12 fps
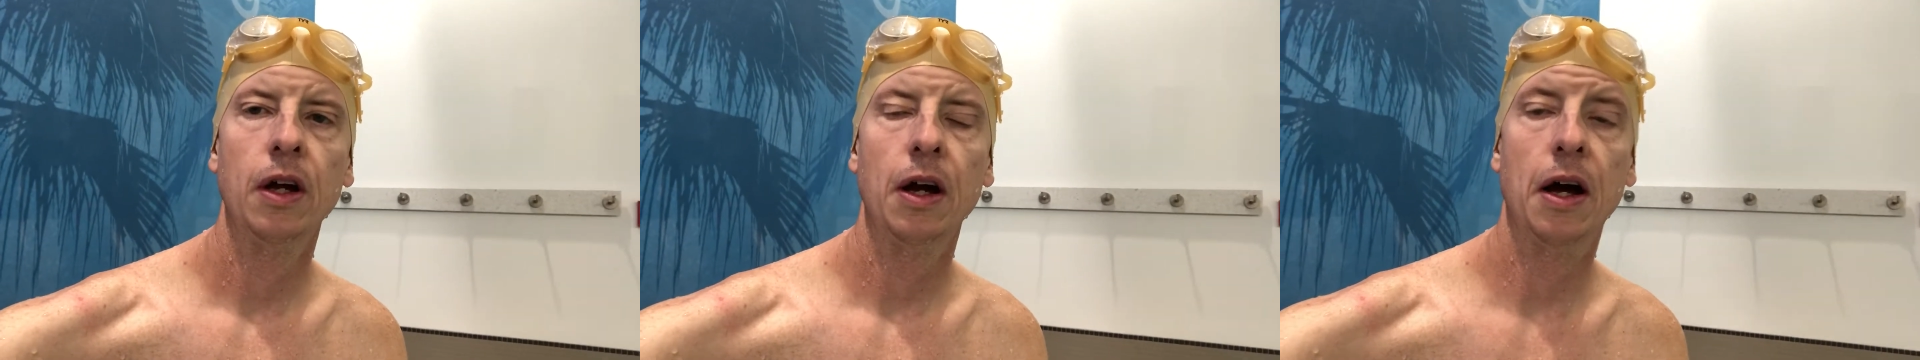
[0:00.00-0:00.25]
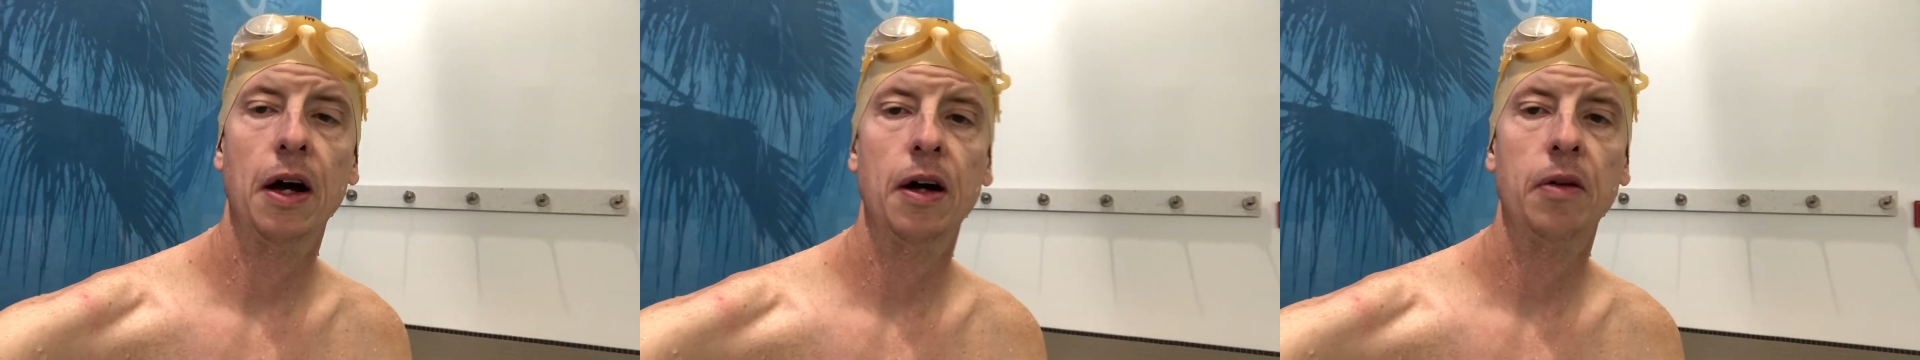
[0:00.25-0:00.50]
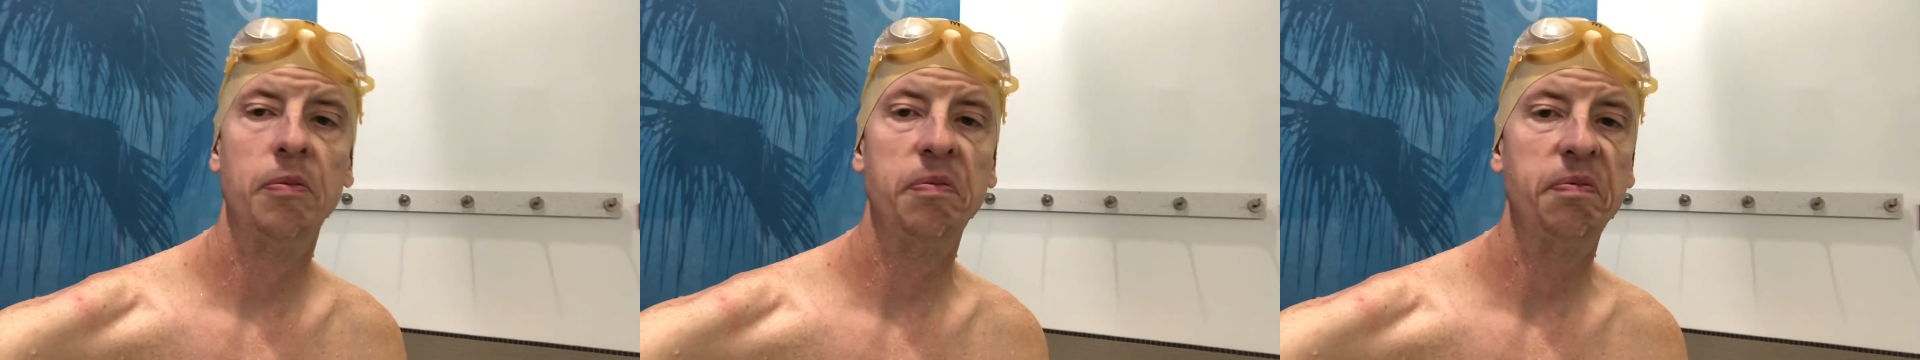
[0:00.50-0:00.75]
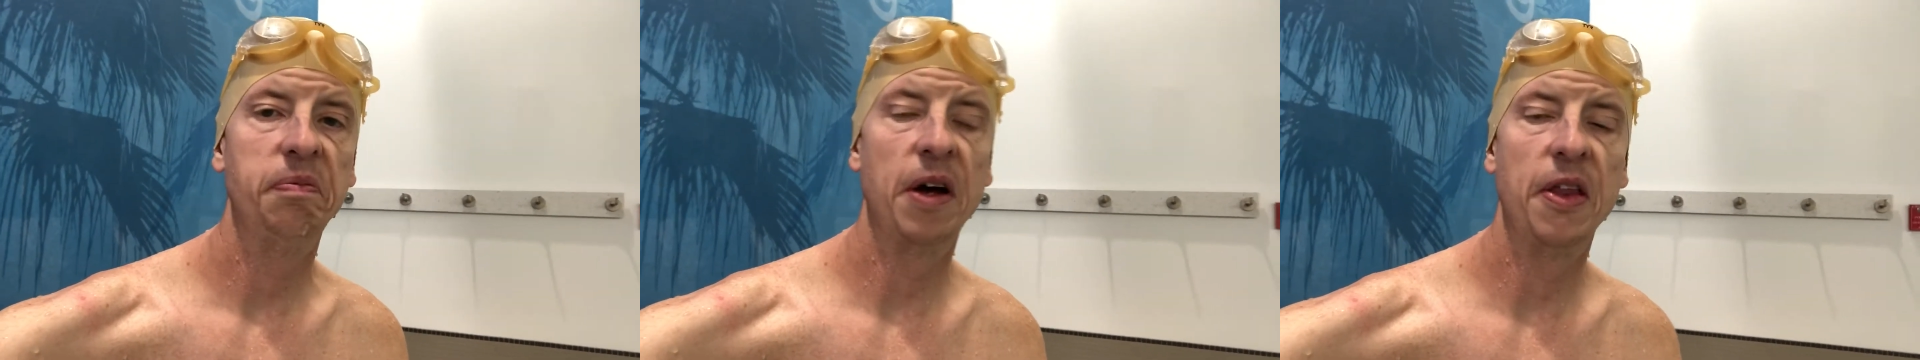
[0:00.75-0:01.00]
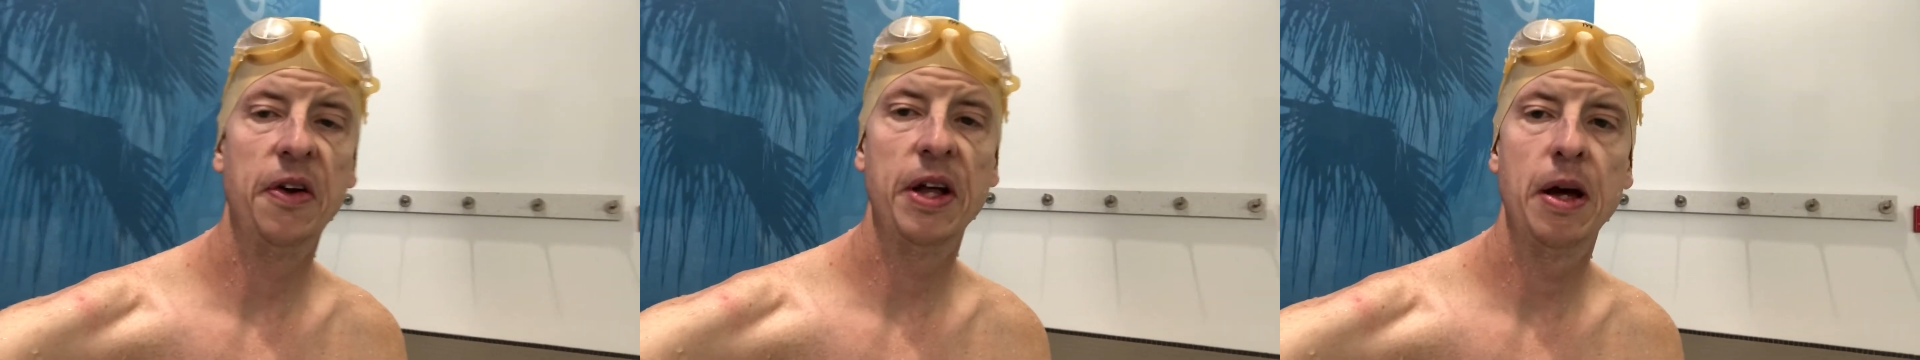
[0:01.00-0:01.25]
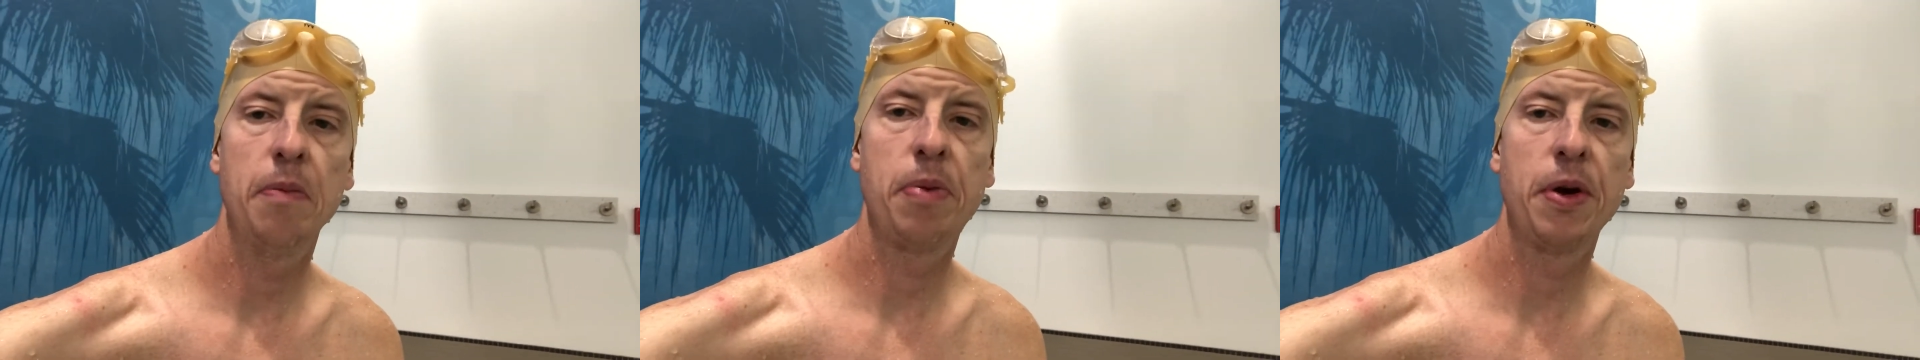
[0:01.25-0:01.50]
Other than
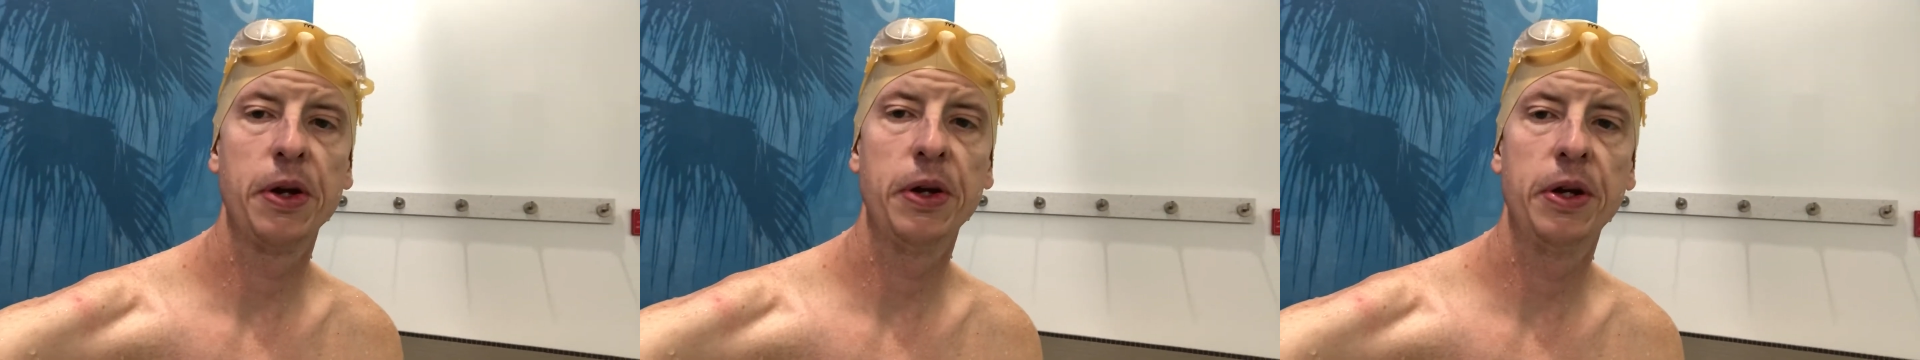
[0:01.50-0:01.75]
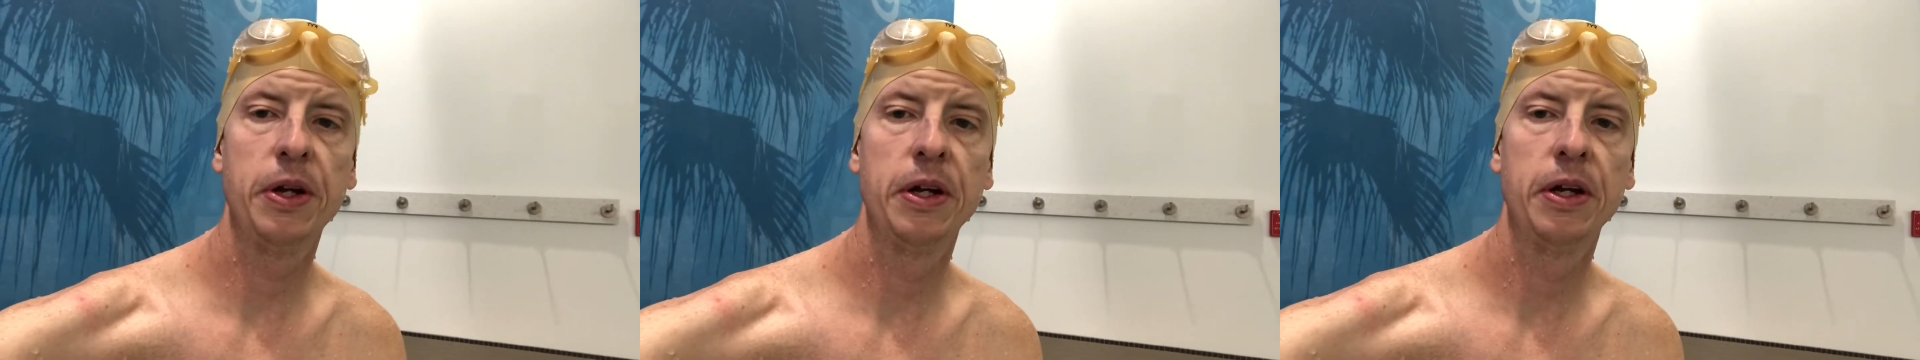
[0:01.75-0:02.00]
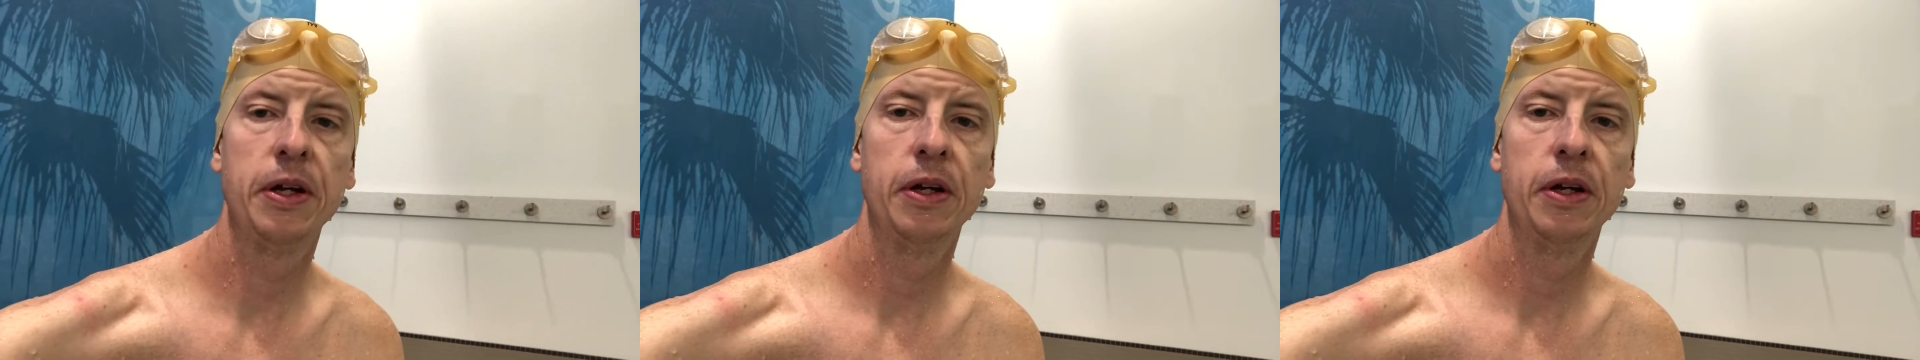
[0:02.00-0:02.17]
that, pretty good.